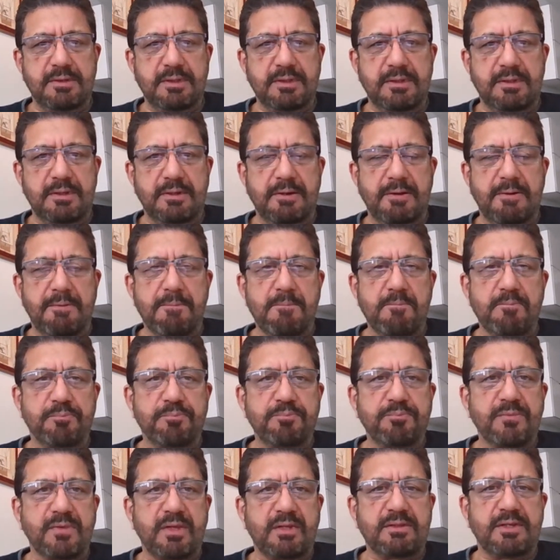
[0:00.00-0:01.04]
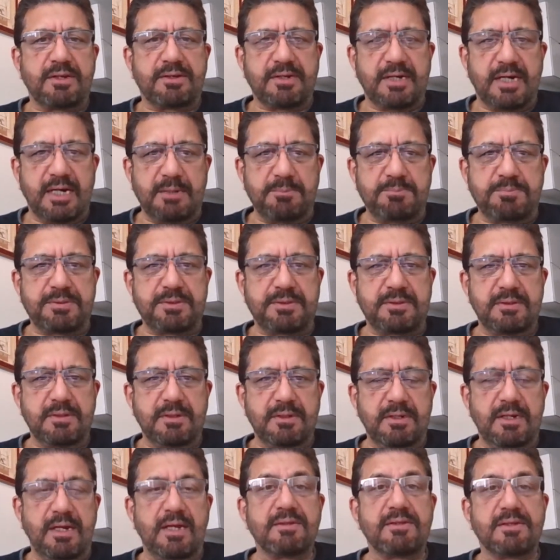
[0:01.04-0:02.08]
the
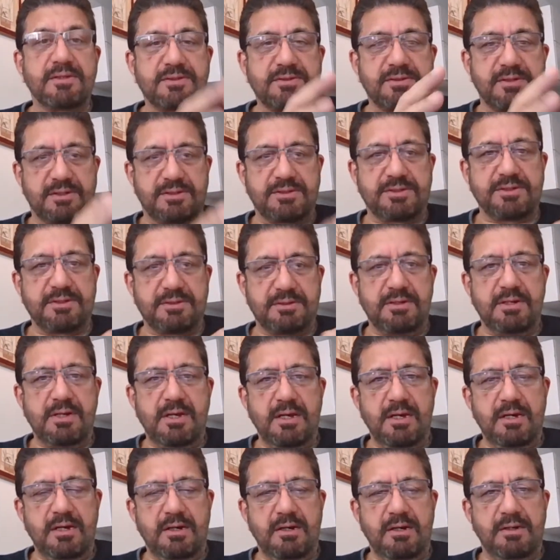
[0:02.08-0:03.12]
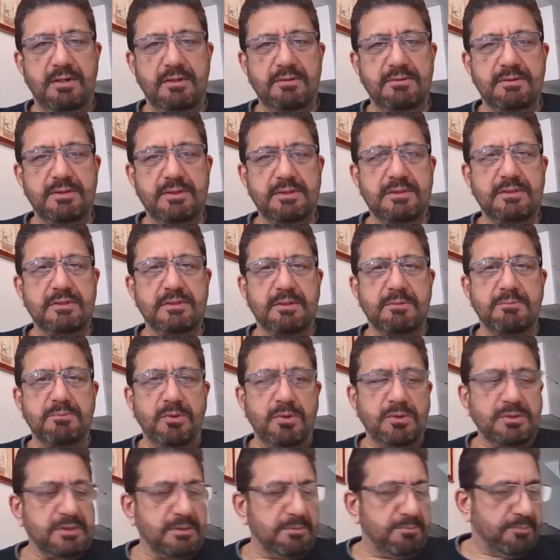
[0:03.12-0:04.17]
types and the structure. This is the
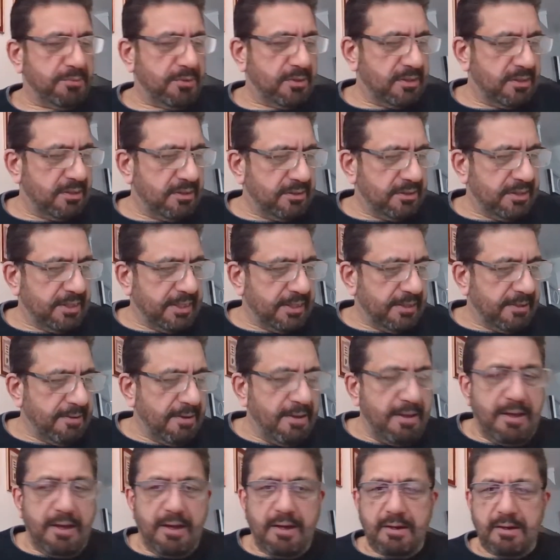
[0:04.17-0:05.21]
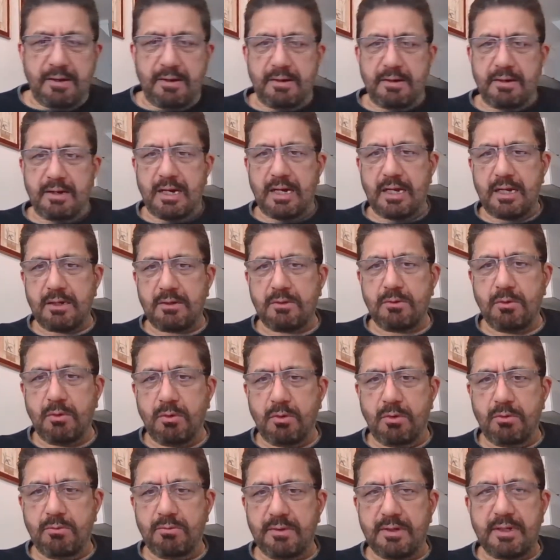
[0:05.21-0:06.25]
most important thing. I'll
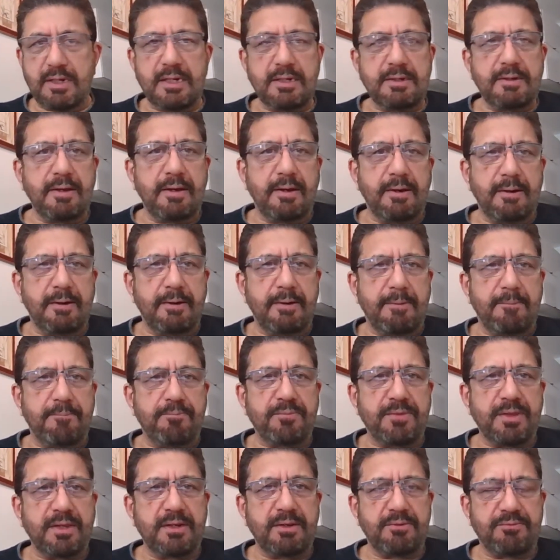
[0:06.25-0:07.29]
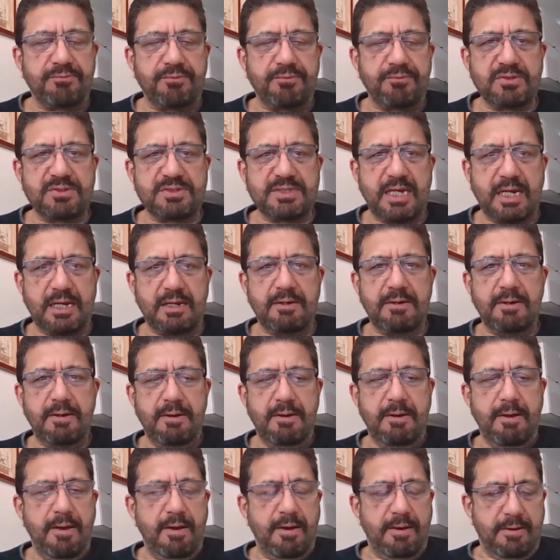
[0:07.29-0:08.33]
go over it in a few sec.
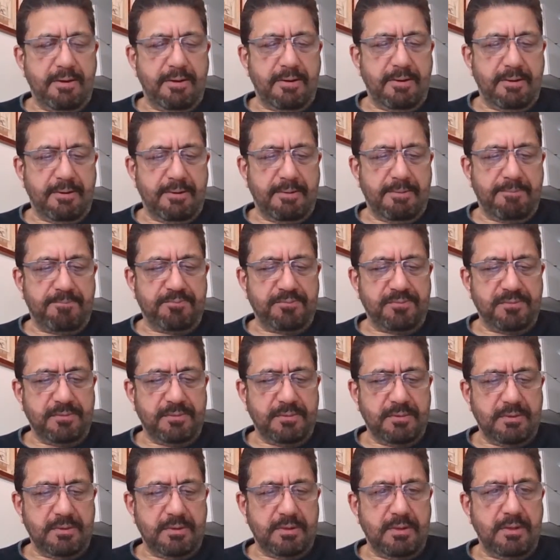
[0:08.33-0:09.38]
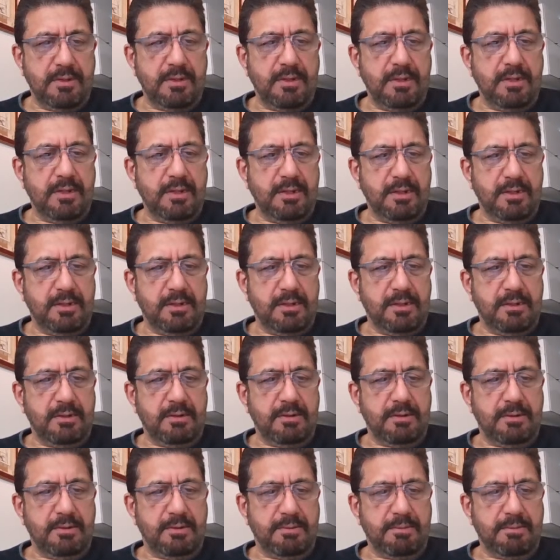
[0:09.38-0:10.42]
Um,
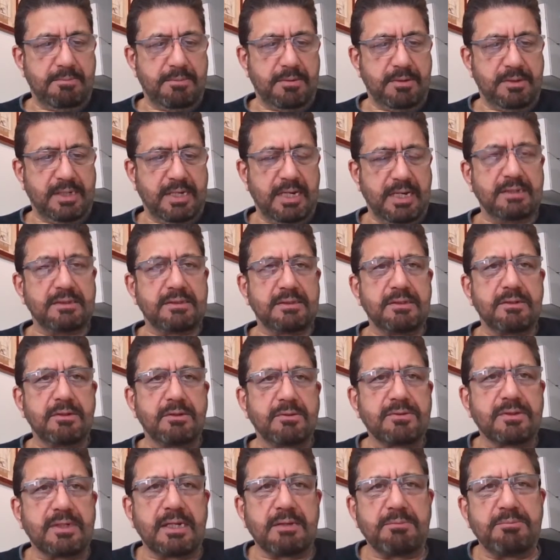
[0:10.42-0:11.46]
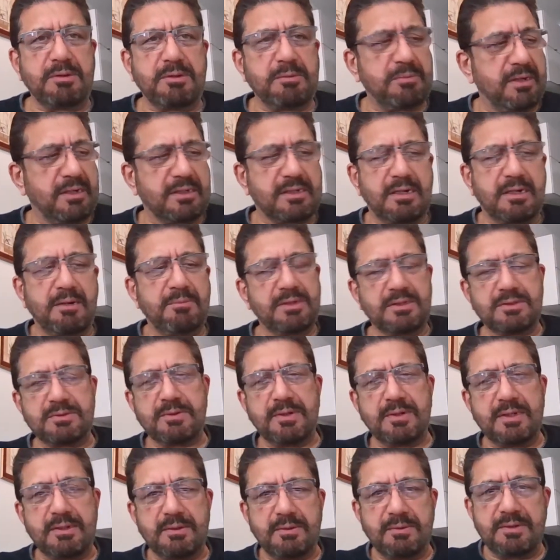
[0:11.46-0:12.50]
okay, it looks like people are coming,
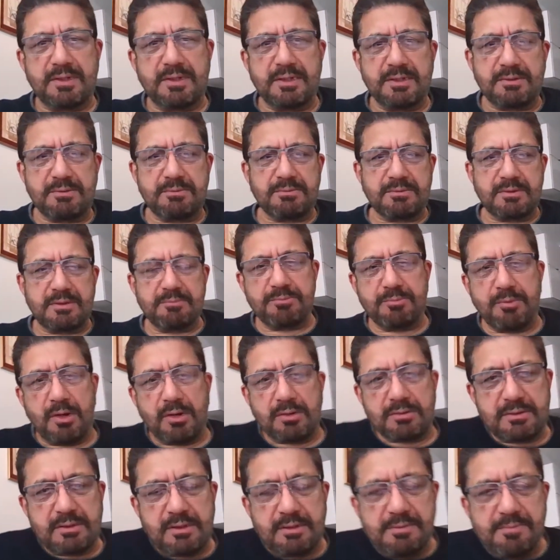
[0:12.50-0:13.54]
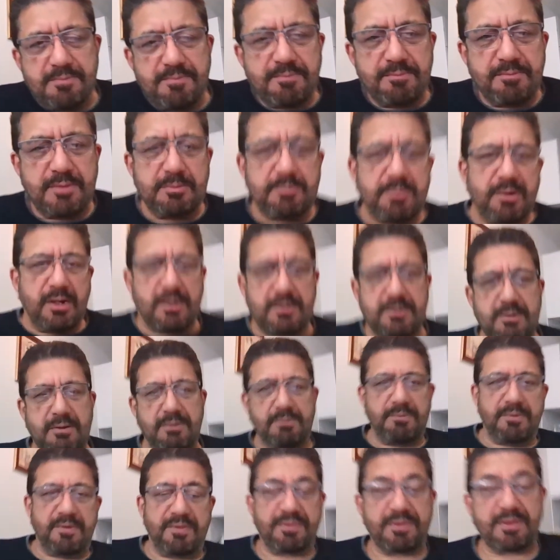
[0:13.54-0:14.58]
so I don't need to be bogged down
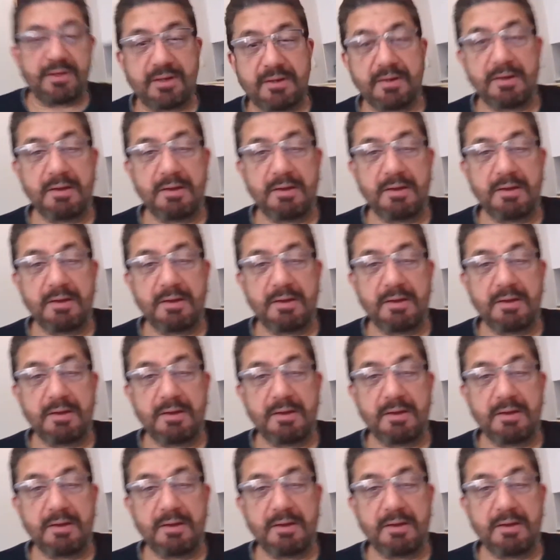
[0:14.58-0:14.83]
with